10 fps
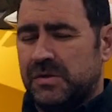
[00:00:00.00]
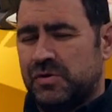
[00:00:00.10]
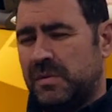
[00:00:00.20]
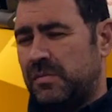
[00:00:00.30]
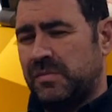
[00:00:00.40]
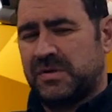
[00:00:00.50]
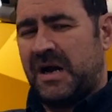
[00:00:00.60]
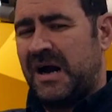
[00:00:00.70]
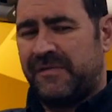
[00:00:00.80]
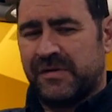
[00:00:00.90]
Took my mum's
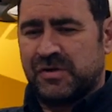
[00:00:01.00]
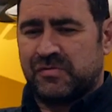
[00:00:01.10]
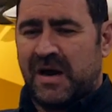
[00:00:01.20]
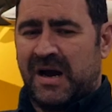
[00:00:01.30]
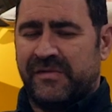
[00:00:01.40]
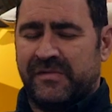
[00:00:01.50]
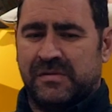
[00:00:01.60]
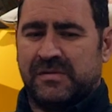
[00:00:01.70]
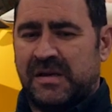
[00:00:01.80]
car for a drive, and